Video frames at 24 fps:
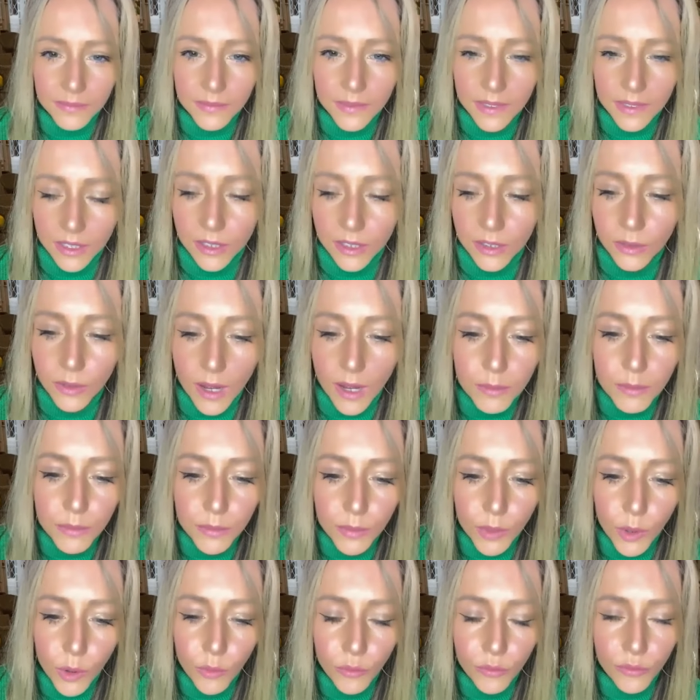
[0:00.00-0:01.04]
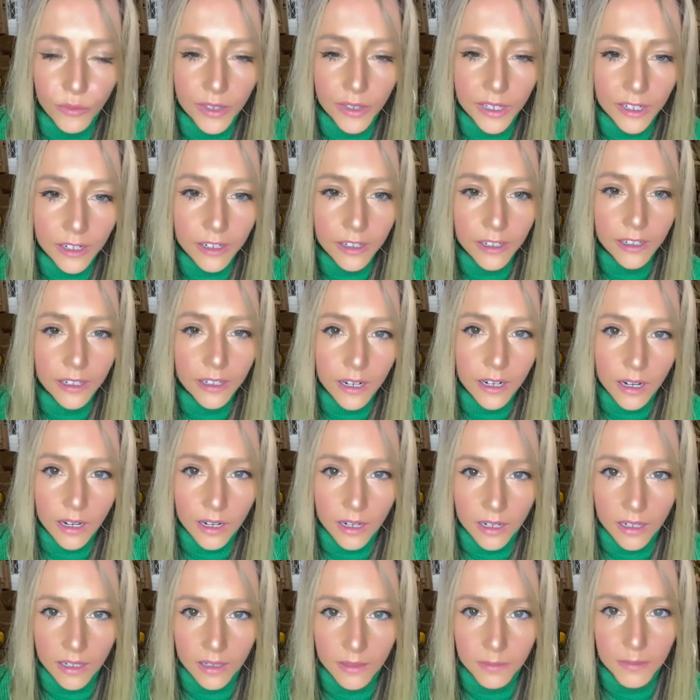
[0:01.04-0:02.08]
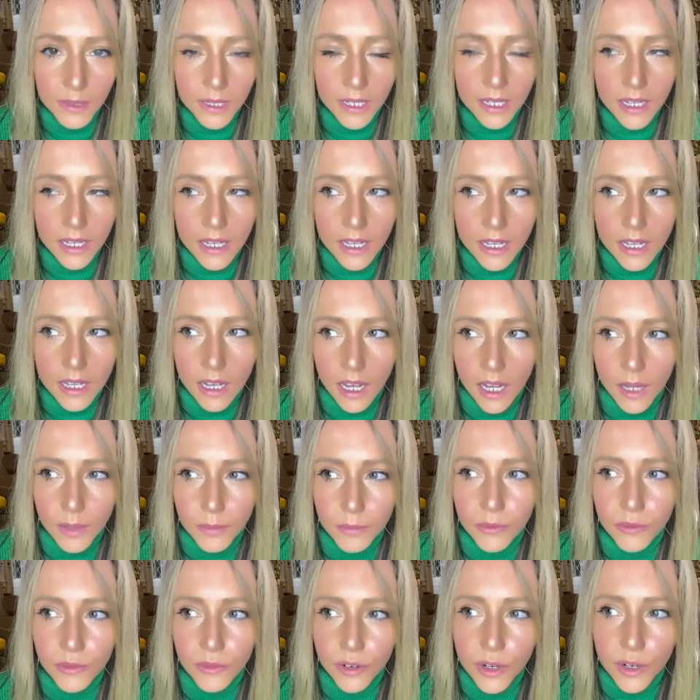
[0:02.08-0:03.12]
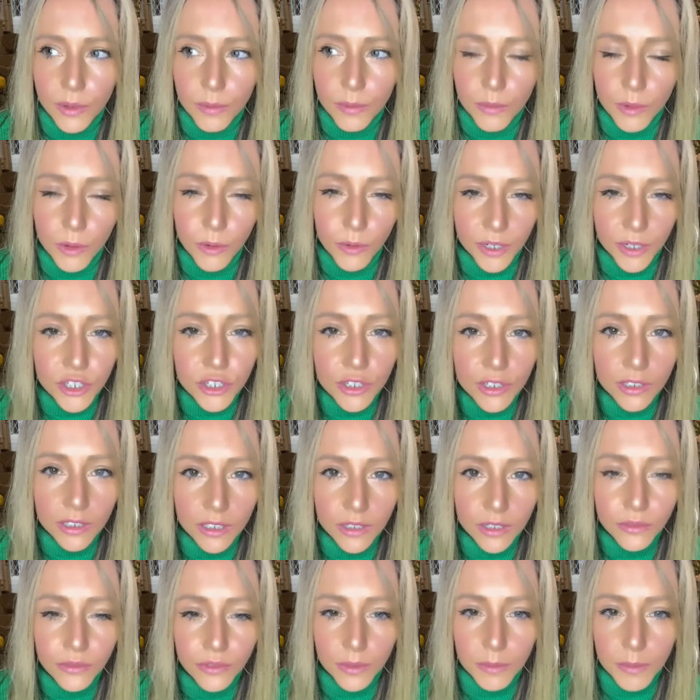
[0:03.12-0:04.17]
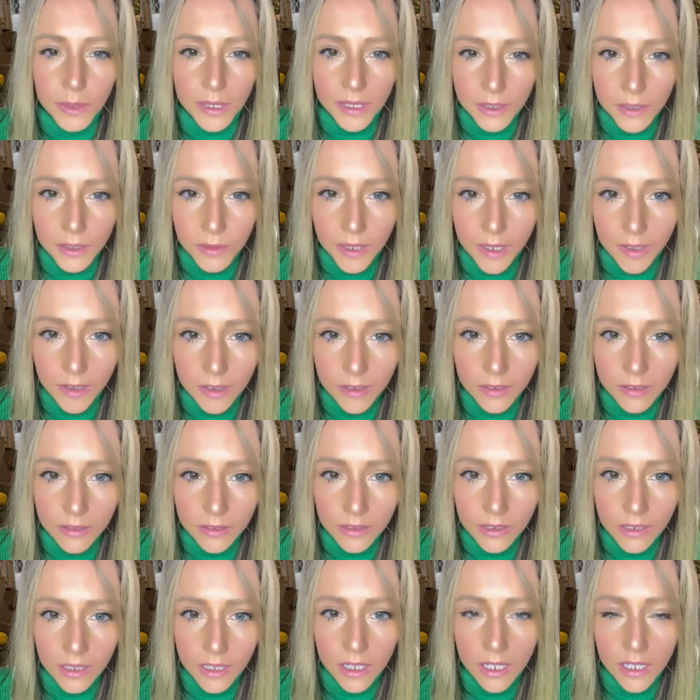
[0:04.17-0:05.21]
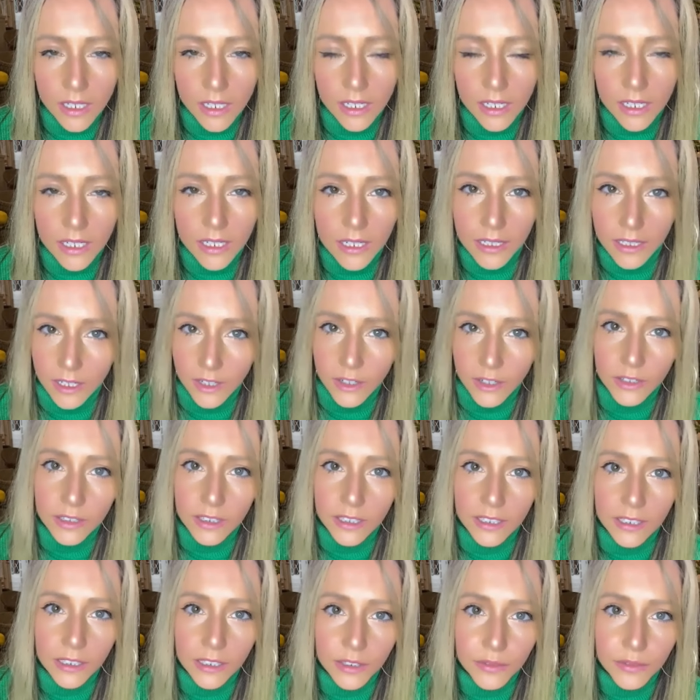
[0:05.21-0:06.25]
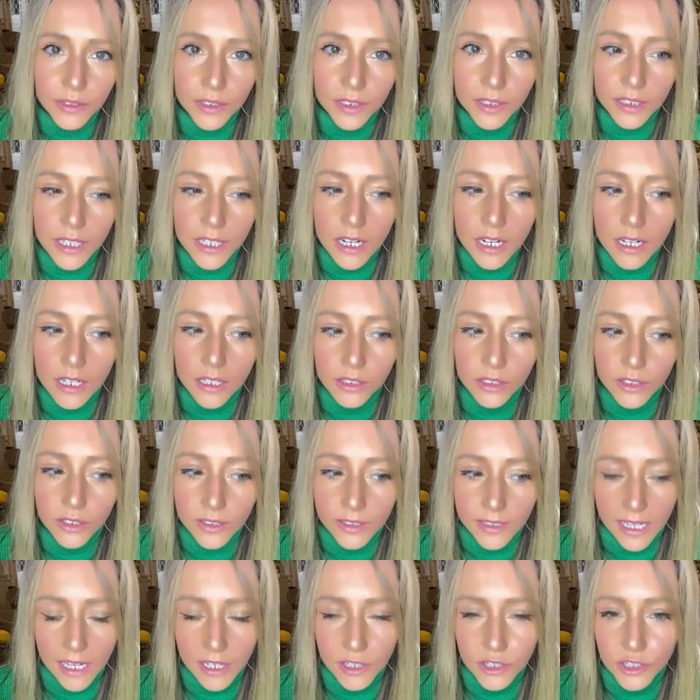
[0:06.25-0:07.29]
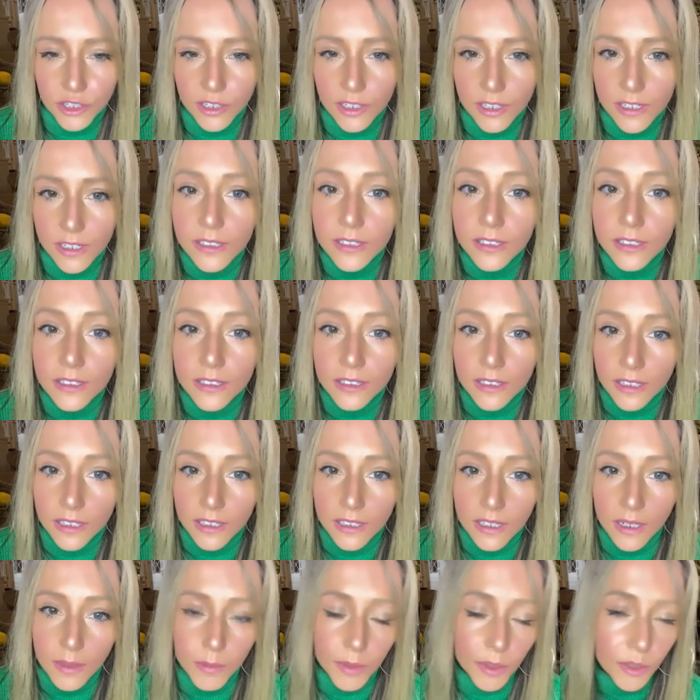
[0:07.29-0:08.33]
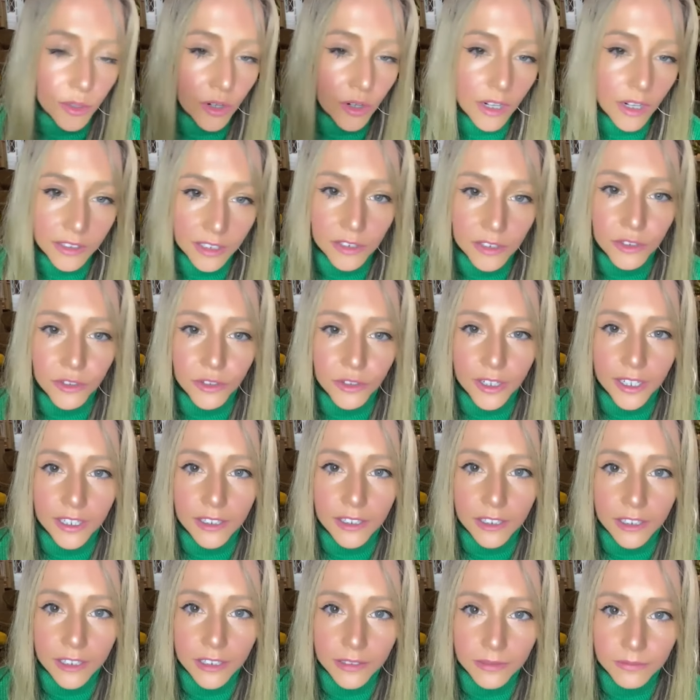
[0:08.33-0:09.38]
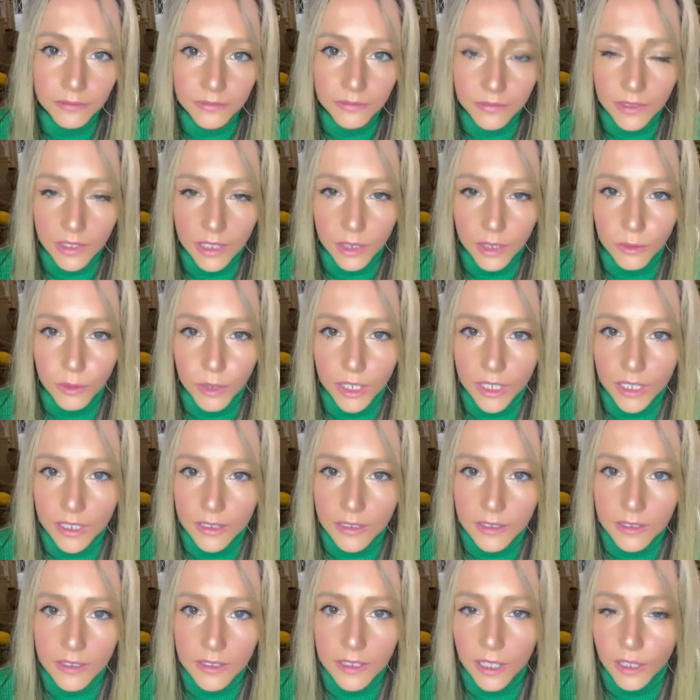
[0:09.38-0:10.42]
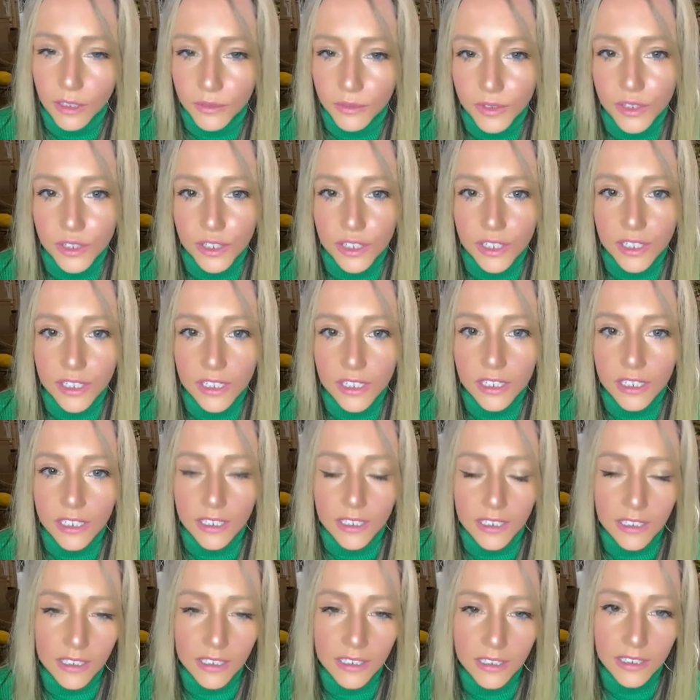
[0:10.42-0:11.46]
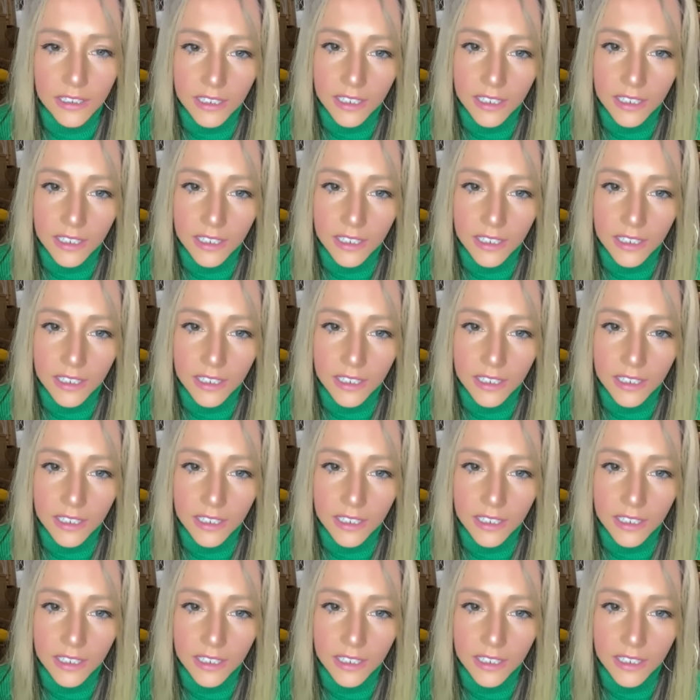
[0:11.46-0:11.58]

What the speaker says: So I'm Ophir. I'm originally from Israel, and I currently live in Los Angeles, and I'm a content creator. I work in television, and